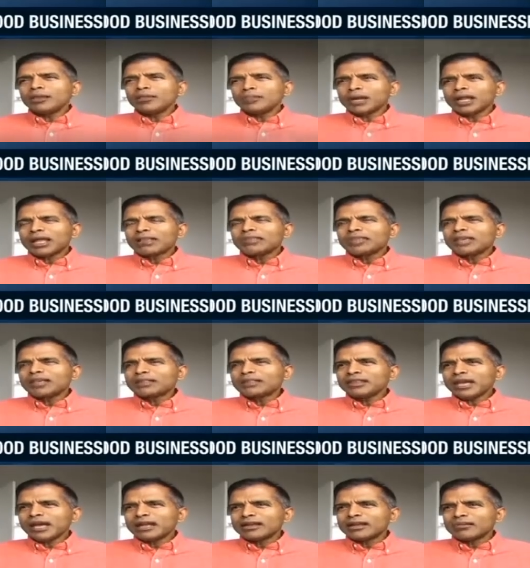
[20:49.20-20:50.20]
but I think
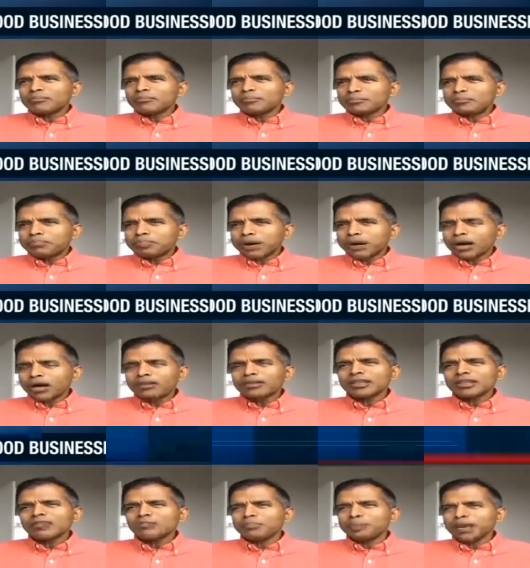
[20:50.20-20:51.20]
that part of
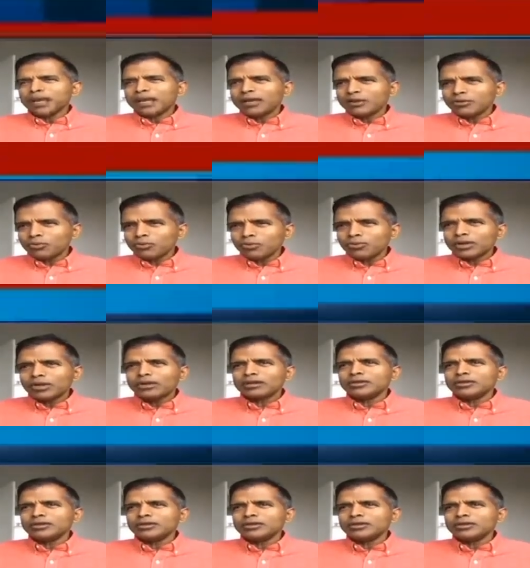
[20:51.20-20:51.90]
that pain,